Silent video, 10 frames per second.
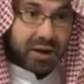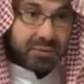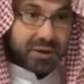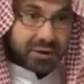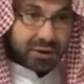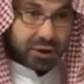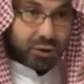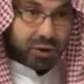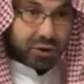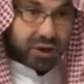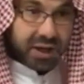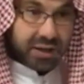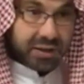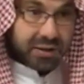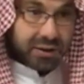dirhams. Okay. You want to
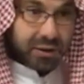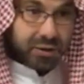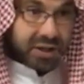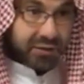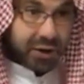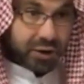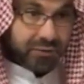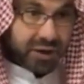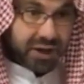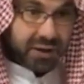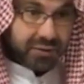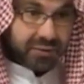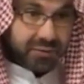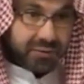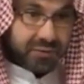get it? You'll yeah, save yeah, a lot of money.
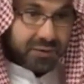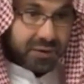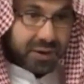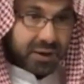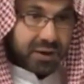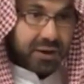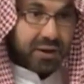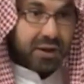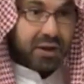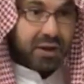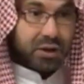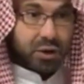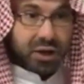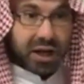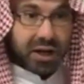How much?
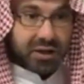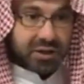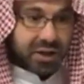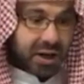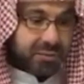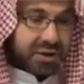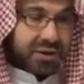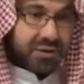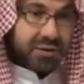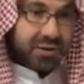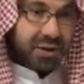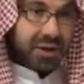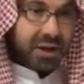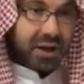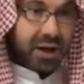It's only 100 dirhams. Okay.
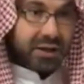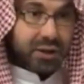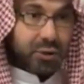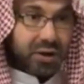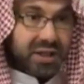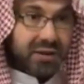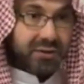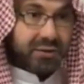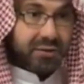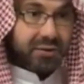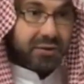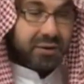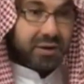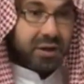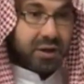How, what uh, you what offer save, I
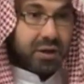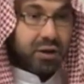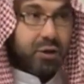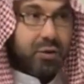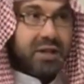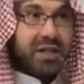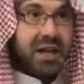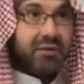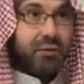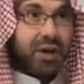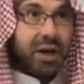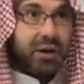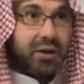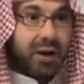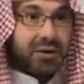get for this? You will save
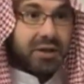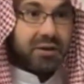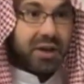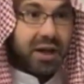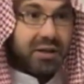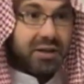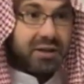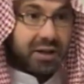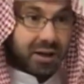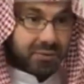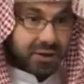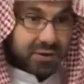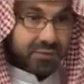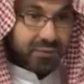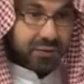1,300 dirhams.
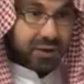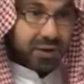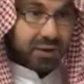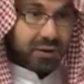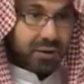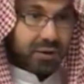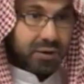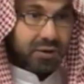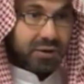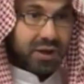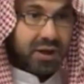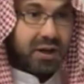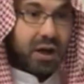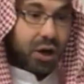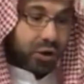Oh, okay, okay, good, good. Yeah.
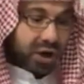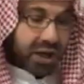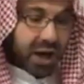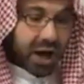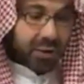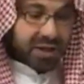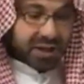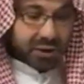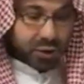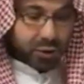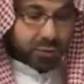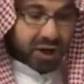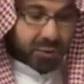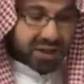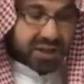I okay. I will send you
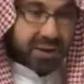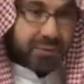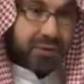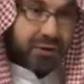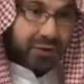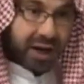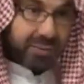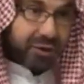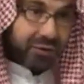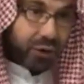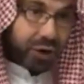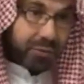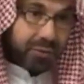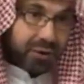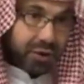by WhatsApp. Fill up the
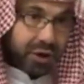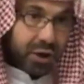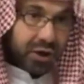form. Okay.